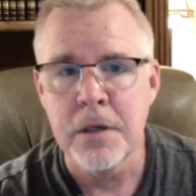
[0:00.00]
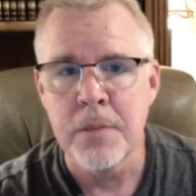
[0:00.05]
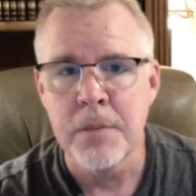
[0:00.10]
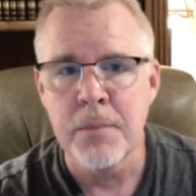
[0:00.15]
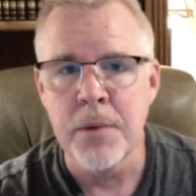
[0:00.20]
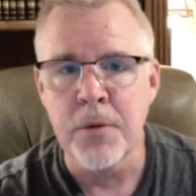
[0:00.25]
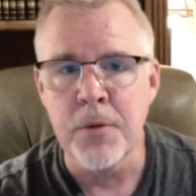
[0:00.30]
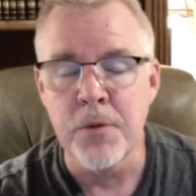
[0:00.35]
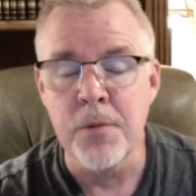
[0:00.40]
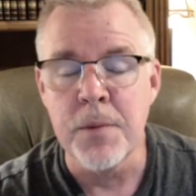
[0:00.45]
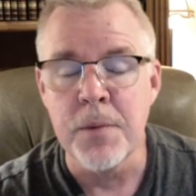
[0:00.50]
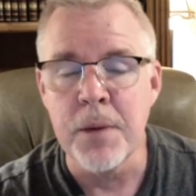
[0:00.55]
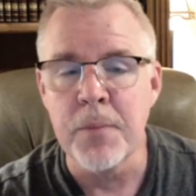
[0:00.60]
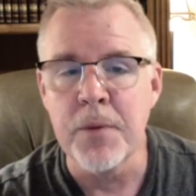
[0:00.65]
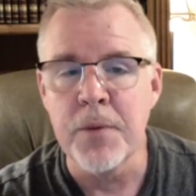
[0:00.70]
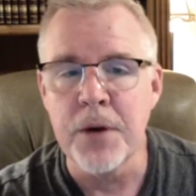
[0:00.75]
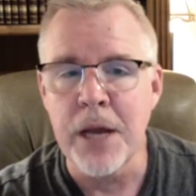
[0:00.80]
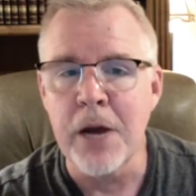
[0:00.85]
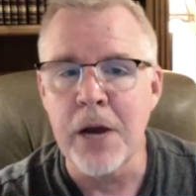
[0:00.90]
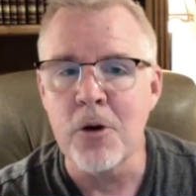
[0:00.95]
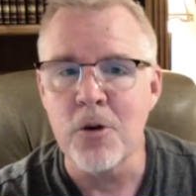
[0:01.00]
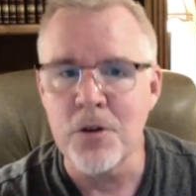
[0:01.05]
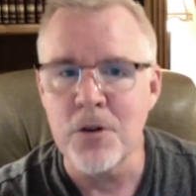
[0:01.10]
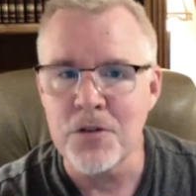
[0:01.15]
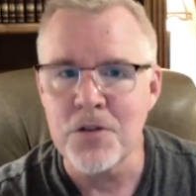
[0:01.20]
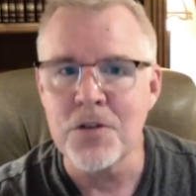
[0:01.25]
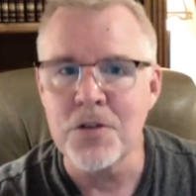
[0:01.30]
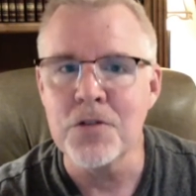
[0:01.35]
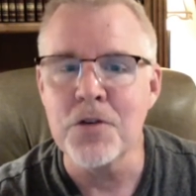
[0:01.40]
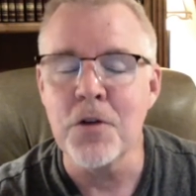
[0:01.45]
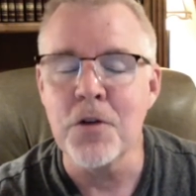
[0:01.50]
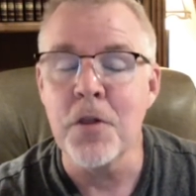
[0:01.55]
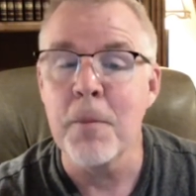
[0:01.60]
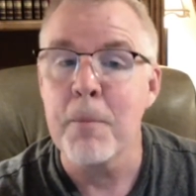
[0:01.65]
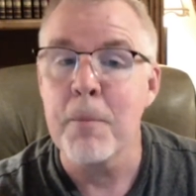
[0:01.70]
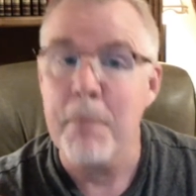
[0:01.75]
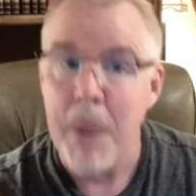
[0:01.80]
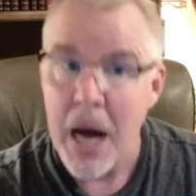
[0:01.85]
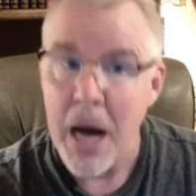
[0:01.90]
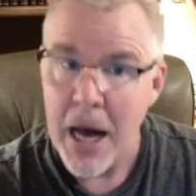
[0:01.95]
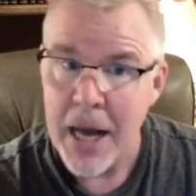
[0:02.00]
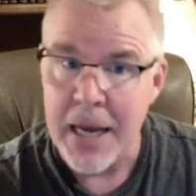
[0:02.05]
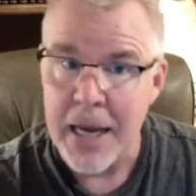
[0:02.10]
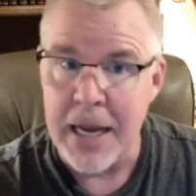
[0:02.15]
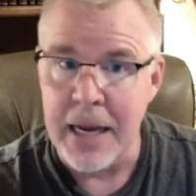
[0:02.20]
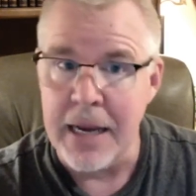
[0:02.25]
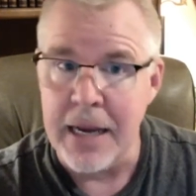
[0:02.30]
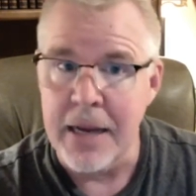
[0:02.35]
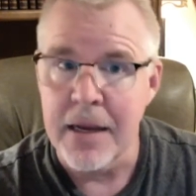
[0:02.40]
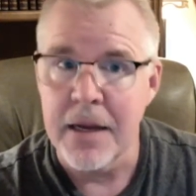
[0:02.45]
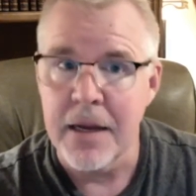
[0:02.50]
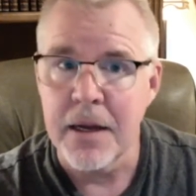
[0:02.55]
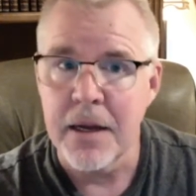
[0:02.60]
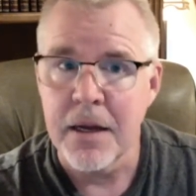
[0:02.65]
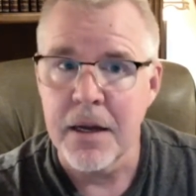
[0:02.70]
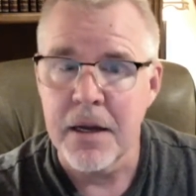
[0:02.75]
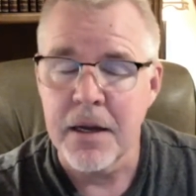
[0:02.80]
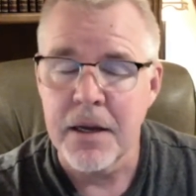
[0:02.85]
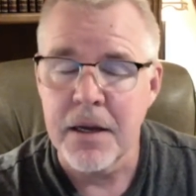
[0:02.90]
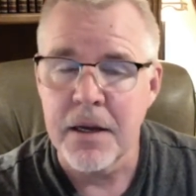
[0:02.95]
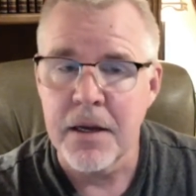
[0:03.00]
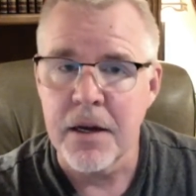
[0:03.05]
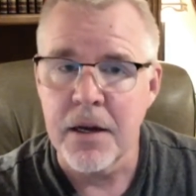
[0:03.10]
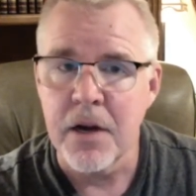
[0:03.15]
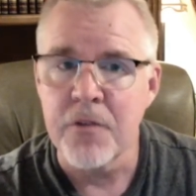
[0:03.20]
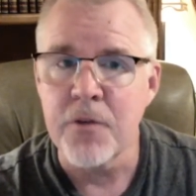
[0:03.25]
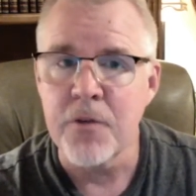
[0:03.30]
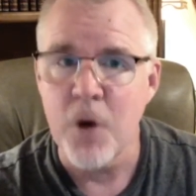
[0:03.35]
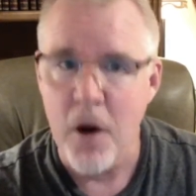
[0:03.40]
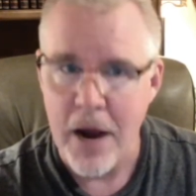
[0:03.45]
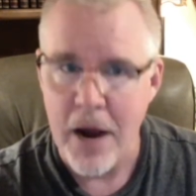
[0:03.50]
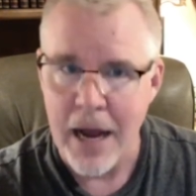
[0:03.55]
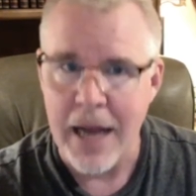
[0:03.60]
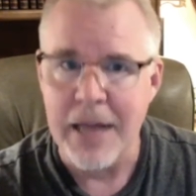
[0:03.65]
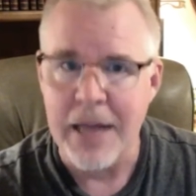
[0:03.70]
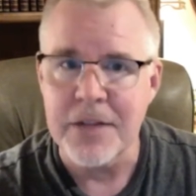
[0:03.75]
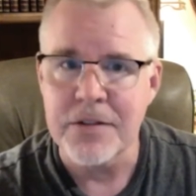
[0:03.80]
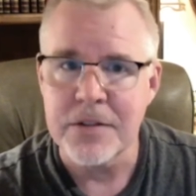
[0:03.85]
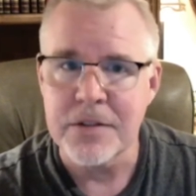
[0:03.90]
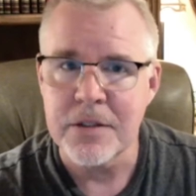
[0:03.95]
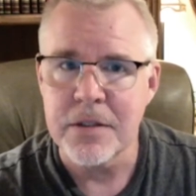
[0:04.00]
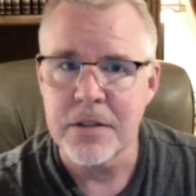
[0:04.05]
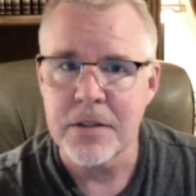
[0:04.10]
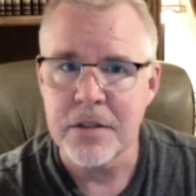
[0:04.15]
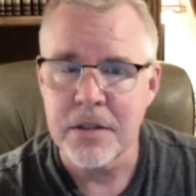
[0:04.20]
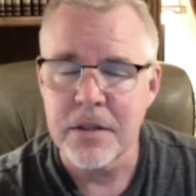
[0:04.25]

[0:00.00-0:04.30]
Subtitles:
But remember now, Christians are the body of Christ.